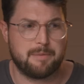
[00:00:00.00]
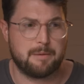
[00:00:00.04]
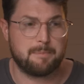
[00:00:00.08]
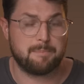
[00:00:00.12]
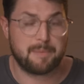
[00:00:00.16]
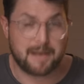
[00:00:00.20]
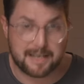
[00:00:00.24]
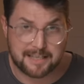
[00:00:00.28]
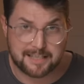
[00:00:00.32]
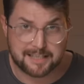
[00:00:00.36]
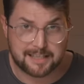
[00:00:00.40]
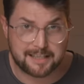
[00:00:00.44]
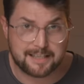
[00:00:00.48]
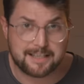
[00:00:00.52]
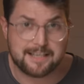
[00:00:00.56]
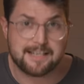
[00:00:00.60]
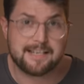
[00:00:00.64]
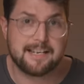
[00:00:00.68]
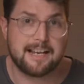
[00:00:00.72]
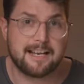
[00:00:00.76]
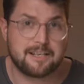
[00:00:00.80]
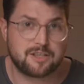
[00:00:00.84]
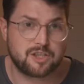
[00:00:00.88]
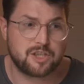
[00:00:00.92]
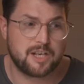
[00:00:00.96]
but basically in a
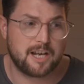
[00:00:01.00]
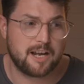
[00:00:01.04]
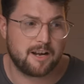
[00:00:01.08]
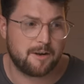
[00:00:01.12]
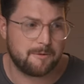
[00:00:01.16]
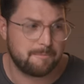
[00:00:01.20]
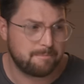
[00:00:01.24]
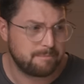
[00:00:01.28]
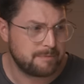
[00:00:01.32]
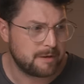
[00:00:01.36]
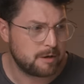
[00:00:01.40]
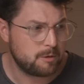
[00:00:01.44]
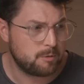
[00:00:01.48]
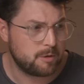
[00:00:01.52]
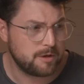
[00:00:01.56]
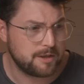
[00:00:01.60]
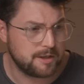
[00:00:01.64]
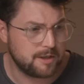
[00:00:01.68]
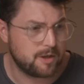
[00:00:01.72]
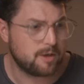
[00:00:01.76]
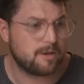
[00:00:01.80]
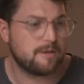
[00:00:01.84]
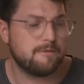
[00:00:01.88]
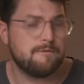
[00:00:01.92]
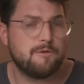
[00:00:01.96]
nutshell, what
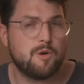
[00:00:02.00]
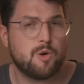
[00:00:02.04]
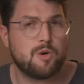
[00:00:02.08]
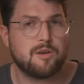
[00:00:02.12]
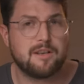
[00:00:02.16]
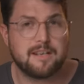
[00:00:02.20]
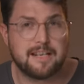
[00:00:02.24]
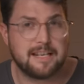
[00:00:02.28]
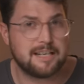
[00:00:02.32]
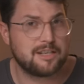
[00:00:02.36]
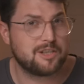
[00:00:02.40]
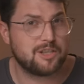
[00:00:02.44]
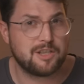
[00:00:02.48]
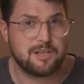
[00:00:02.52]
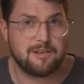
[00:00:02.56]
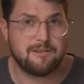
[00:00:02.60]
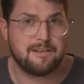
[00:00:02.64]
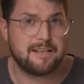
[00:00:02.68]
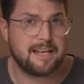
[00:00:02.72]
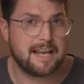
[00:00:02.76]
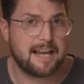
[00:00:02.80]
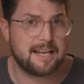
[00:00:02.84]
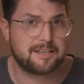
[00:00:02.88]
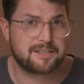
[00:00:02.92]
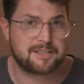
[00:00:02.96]
you're looking for in an
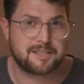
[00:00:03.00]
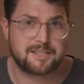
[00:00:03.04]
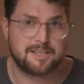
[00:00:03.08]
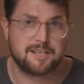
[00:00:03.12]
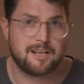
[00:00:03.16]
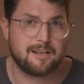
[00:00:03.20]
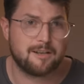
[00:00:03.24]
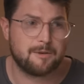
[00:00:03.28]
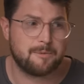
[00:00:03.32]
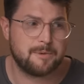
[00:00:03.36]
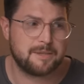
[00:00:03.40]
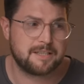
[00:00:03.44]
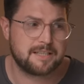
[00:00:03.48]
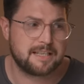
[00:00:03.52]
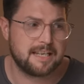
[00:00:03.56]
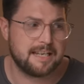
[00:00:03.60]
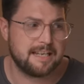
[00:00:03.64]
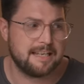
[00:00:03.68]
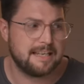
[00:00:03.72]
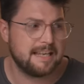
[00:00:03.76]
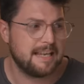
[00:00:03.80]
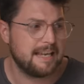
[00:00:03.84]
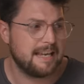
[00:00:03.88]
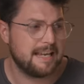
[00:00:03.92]
ex-sherry cask style of whiskey